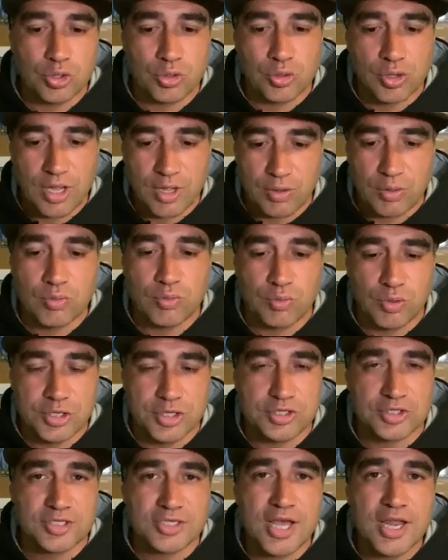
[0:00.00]
like what
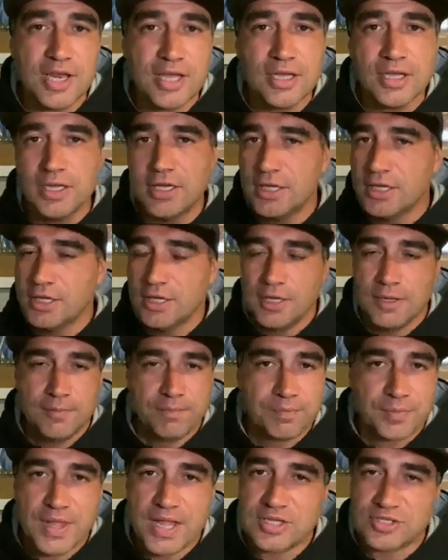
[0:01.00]
you're selling,
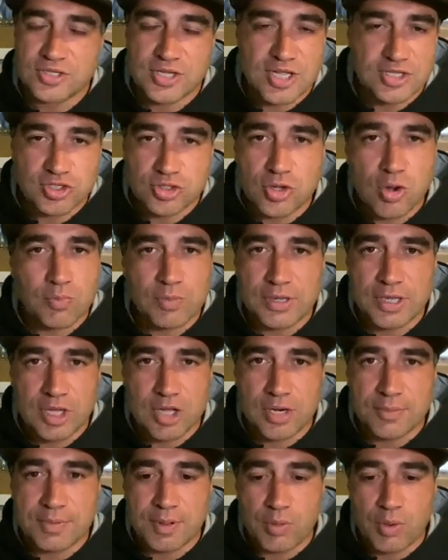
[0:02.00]
it's not really
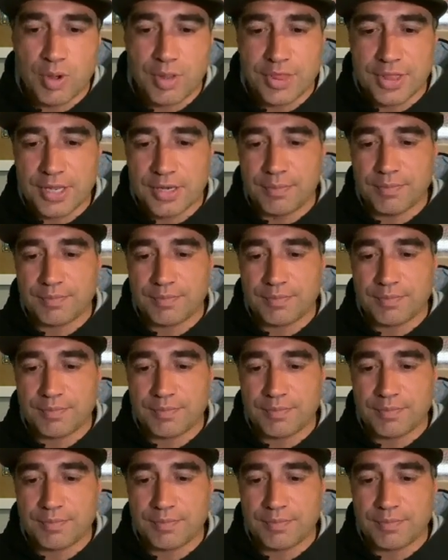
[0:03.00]
going to be worth it.